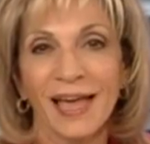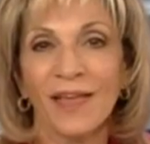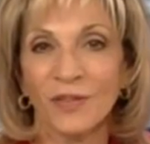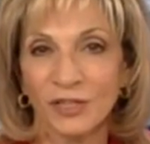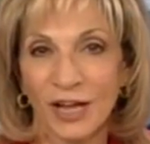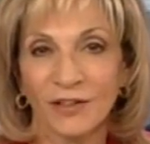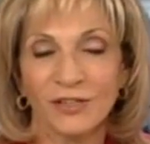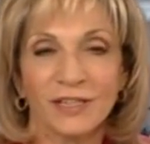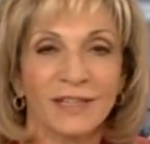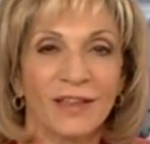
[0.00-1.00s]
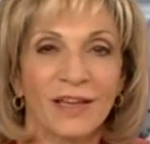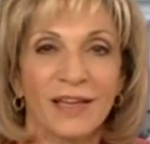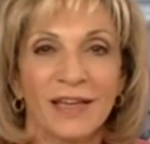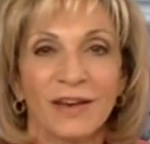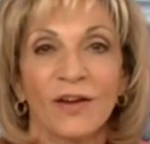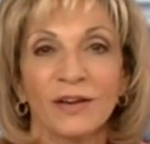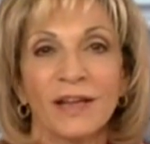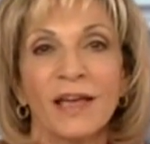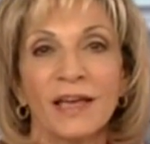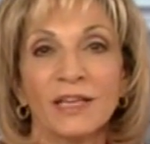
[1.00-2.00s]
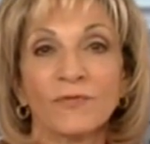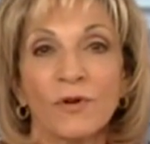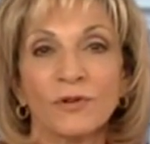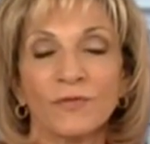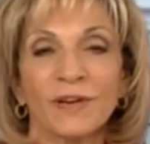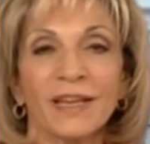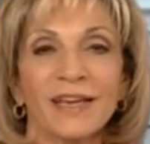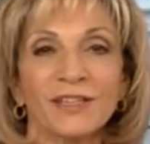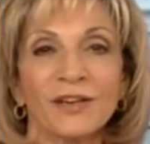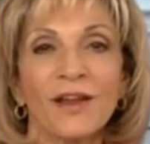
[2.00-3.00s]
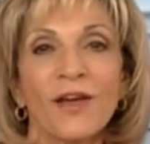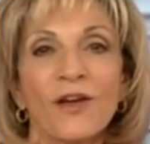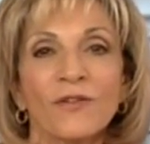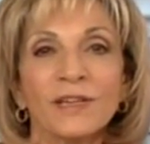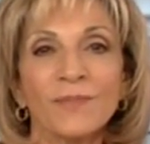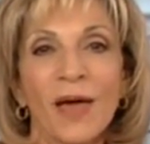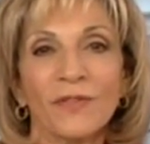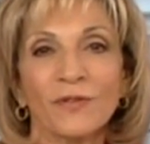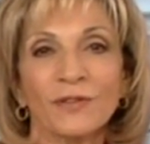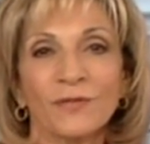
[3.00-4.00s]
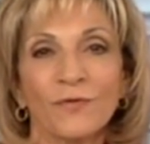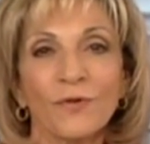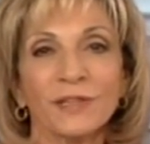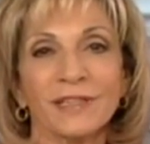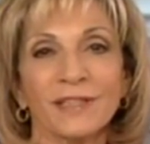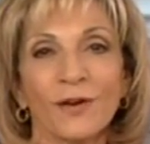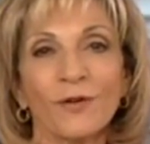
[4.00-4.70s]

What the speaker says: and the challenges that lie ahead on his road to re-election. Chris Matthews, of course, is the